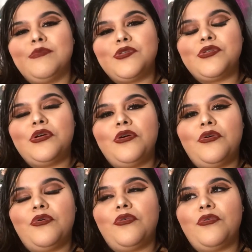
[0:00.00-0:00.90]

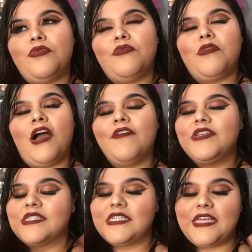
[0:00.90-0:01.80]
So
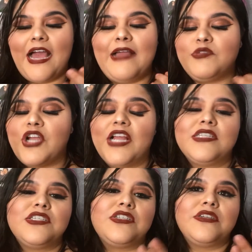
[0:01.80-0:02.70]
obviously I'm trying
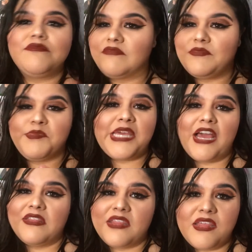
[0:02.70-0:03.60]
to be
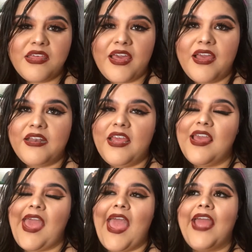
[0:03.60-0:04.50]
healthy again,
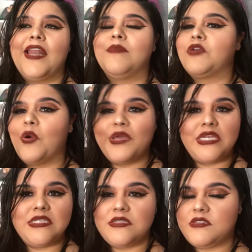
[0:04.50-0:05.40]
and I'm
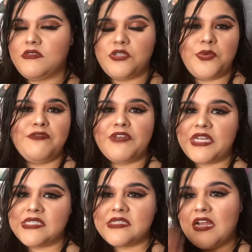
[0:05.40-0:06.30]
doing
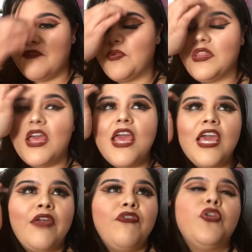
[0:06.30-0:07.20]
fitness stuff with,
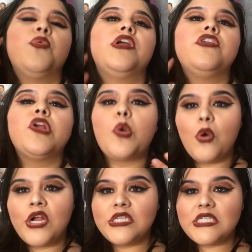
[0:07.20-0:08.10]
even though we're under
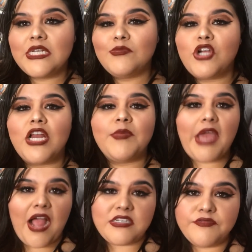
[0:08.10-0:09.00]
quarantine, I'm trying to be
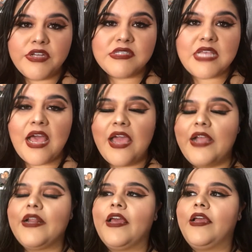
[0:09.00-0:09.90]
active
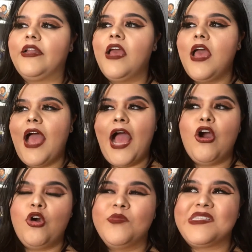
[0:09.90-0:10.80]
outside, and at
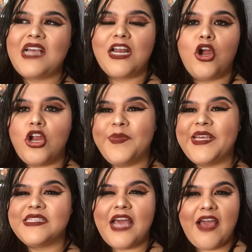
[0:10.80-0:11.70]
home it's kind of hard
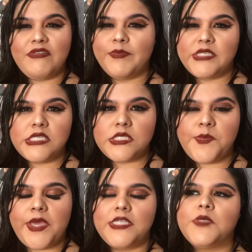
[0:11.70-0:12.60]
because I have limited
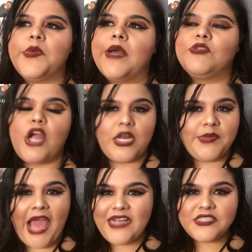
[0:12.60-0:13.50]
space, but I'm trying to be
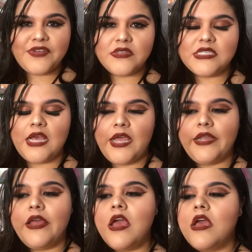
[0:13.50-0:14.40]
active
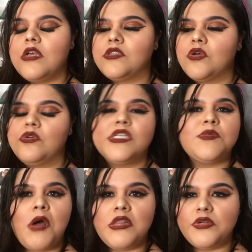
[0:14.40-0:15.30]
outside. So it's
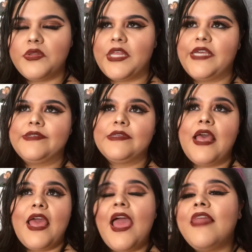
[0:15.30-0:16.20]
small little things.
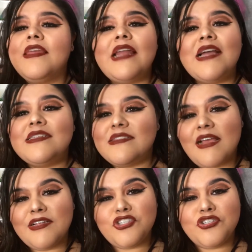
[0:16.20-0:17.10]
And then I
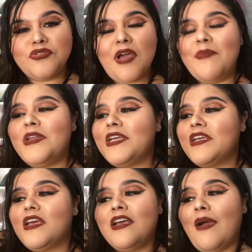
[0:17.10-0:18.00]
decided I'm
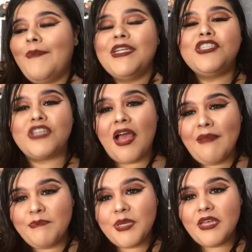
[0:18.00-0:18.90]
gonna shop.